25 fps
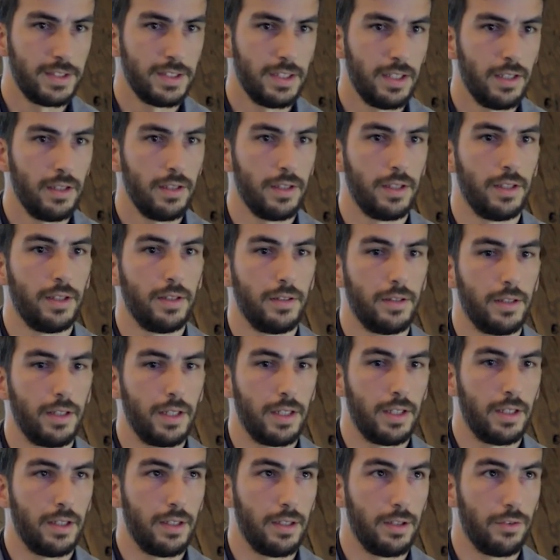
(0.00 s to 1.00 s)
in
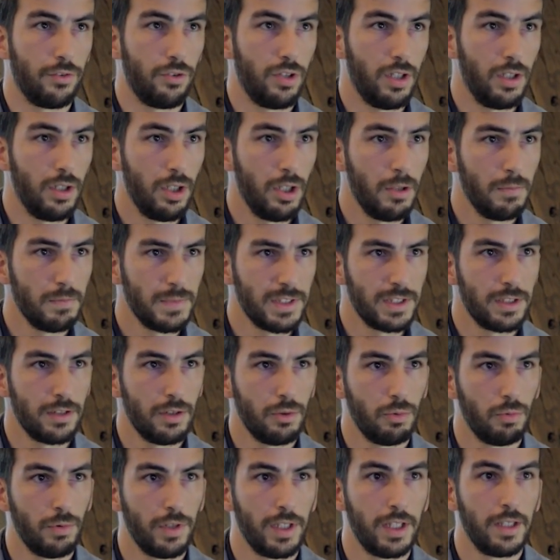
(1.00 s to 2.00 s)
the genomes,
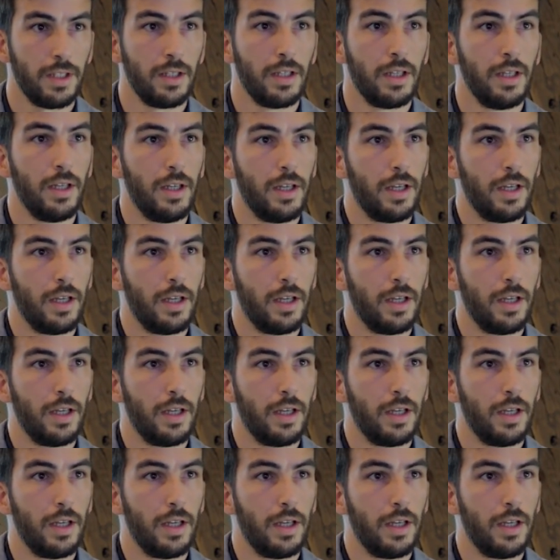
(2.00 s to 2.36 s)
we